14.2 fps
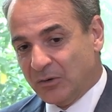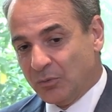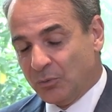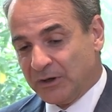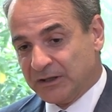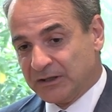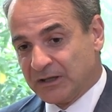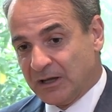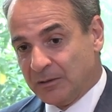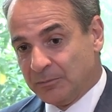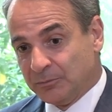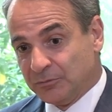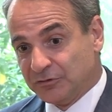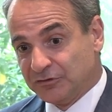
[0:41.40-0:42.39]
when it
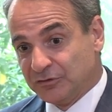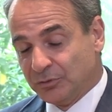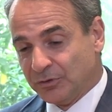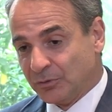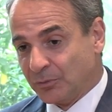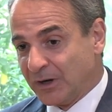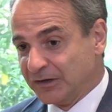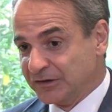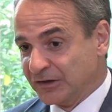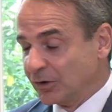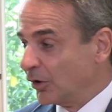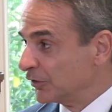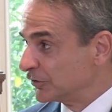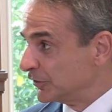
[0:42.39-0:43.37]
comes to the rising
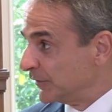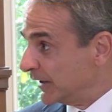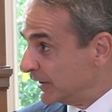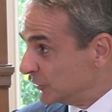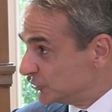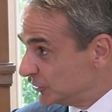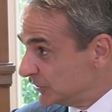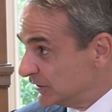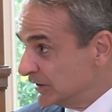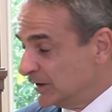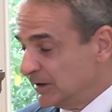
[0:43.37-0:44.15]
cost of energy.